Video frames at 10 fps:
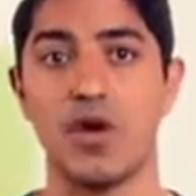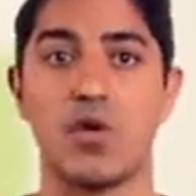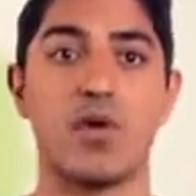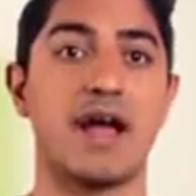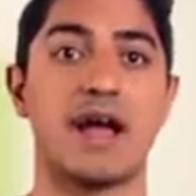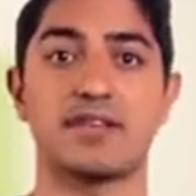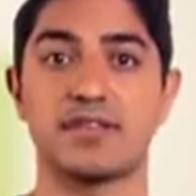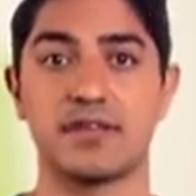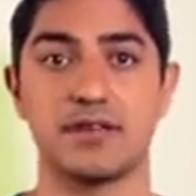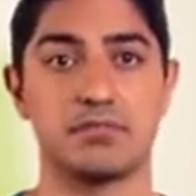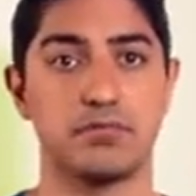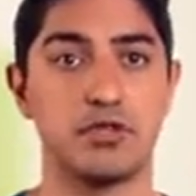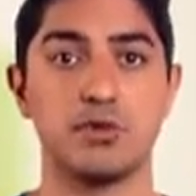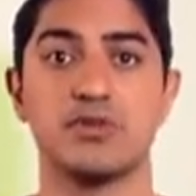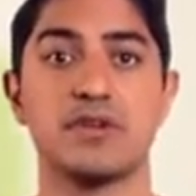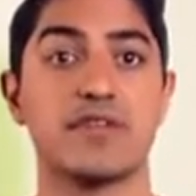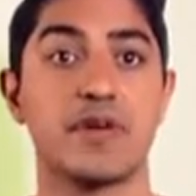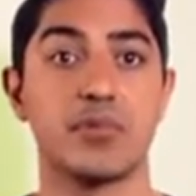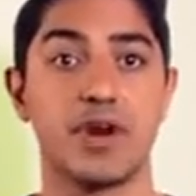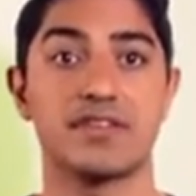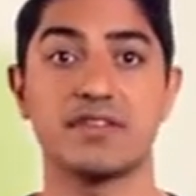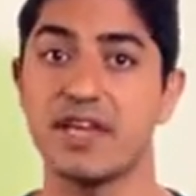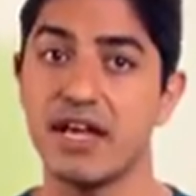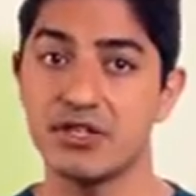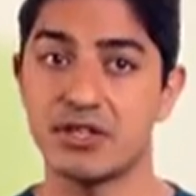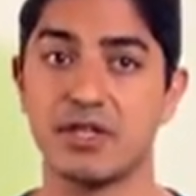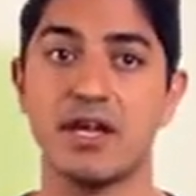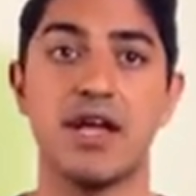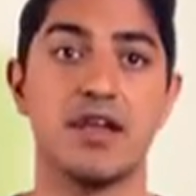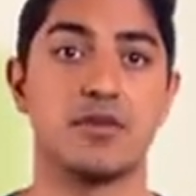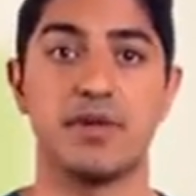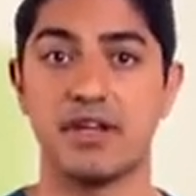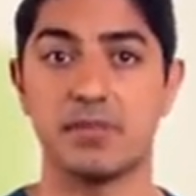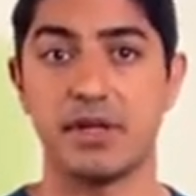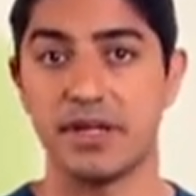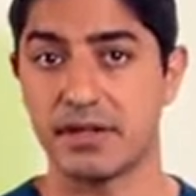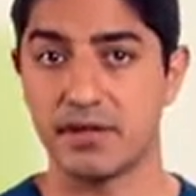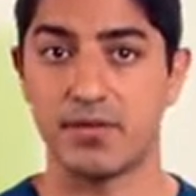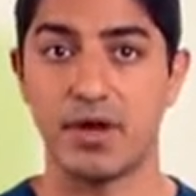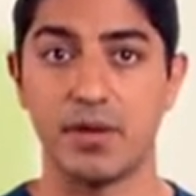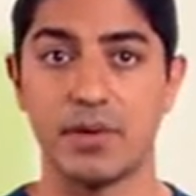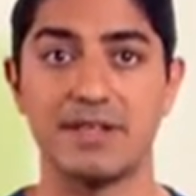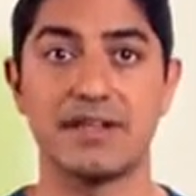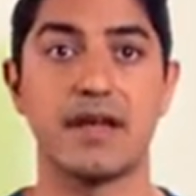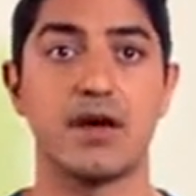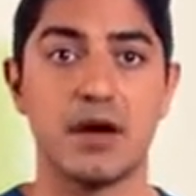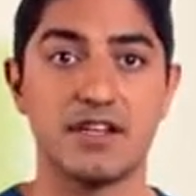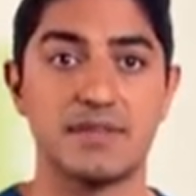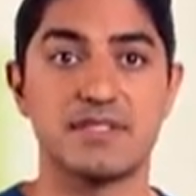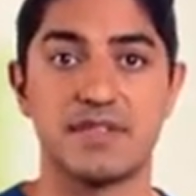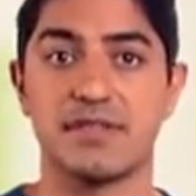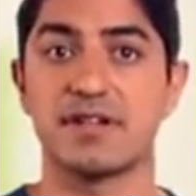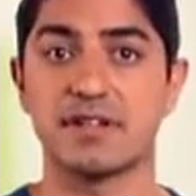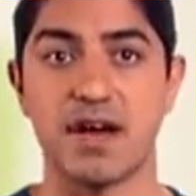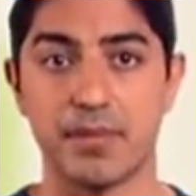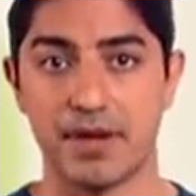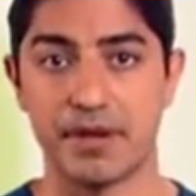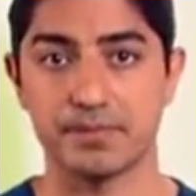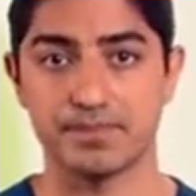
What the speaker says: or ask you to give a presentation to be completed the following day on a specific topic.